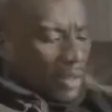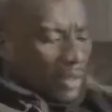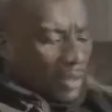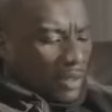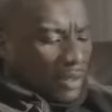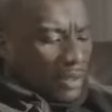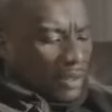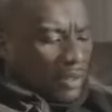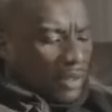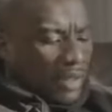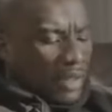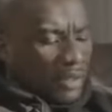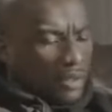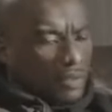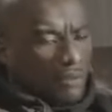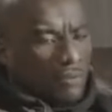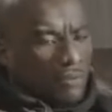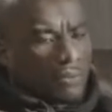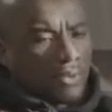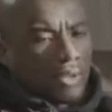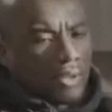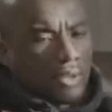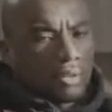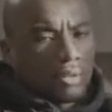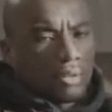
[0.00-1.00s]
they
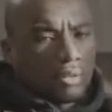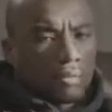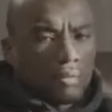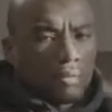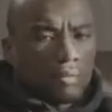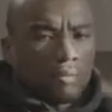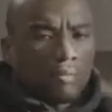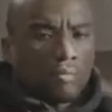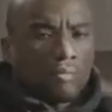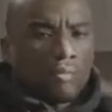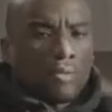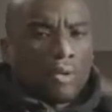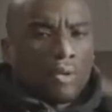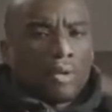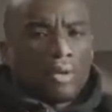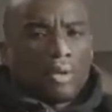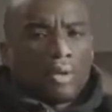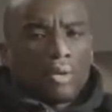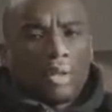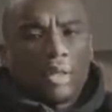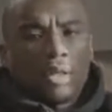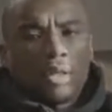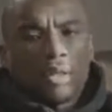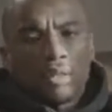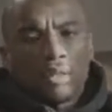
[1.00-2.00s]
collectively
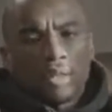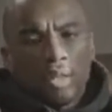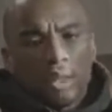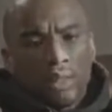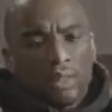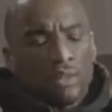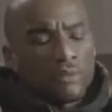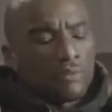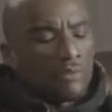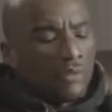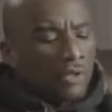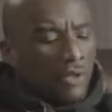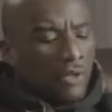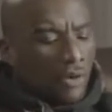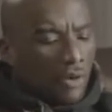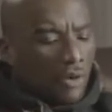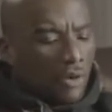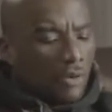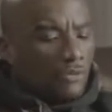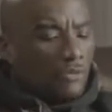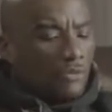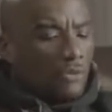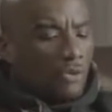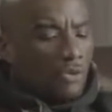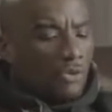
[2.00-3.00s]

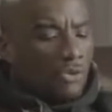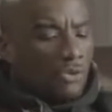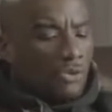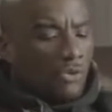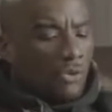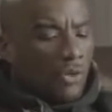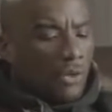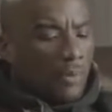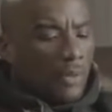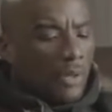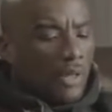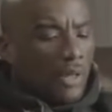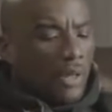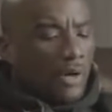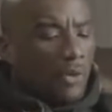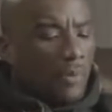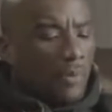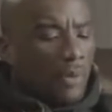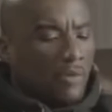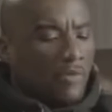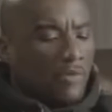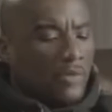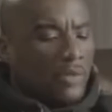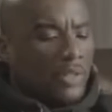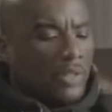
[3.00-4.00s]
heard folks screaming
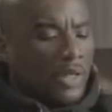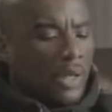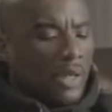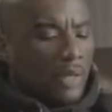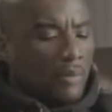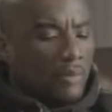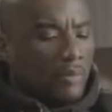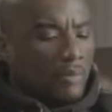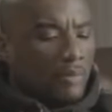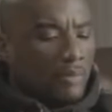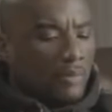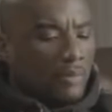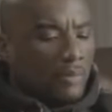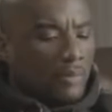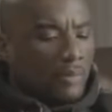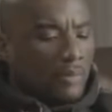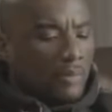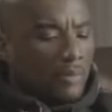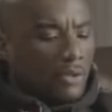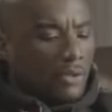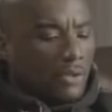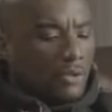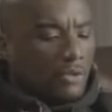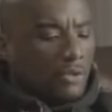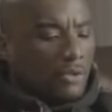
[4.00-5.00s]
help every time
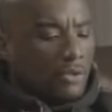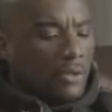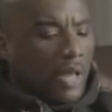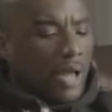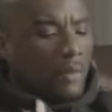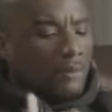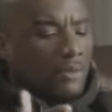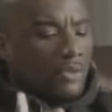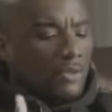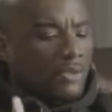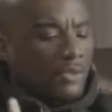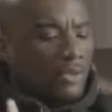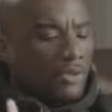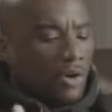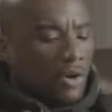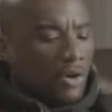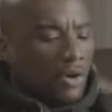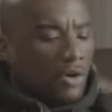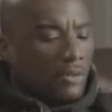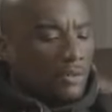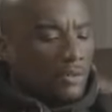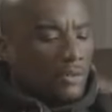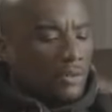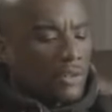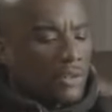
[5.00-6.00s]
you stopped the
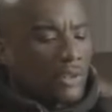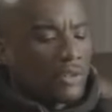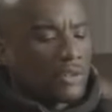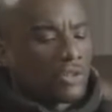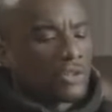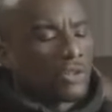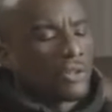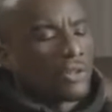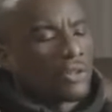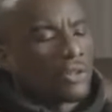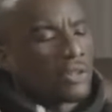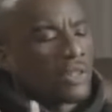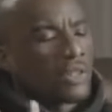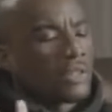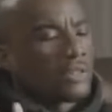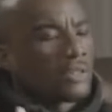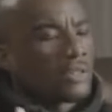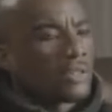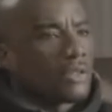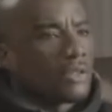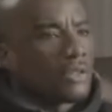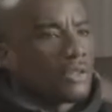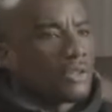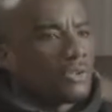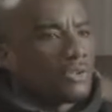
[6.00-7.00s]
song to get your attention.